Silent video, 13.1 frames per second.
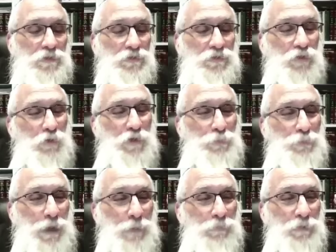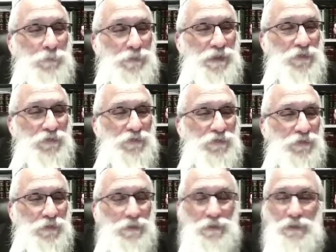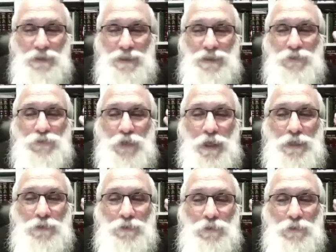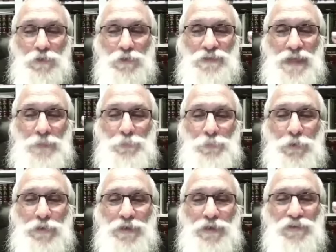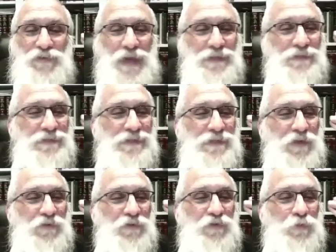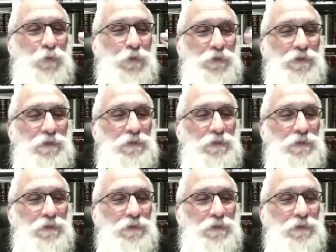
The only problem is, in Torah law, temporary insanity doesn't work.